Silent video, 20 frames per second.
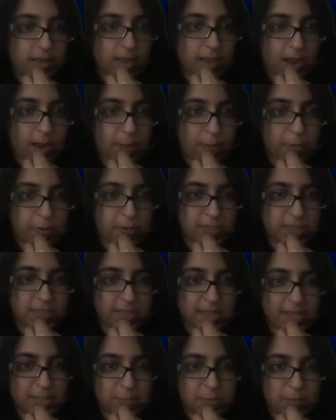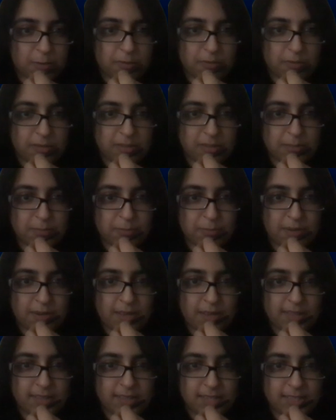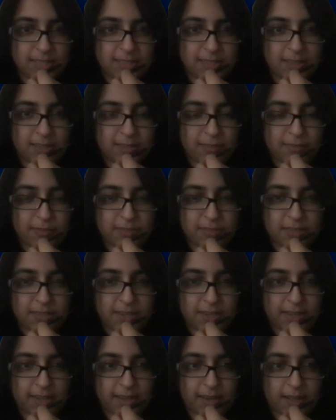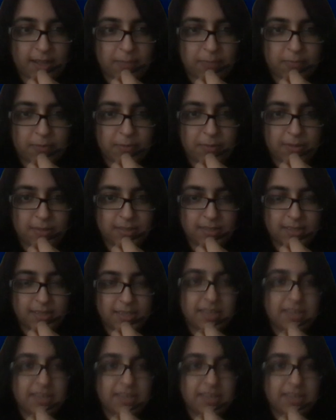Approaching classwork with discipline and set slots for studying can help immensely.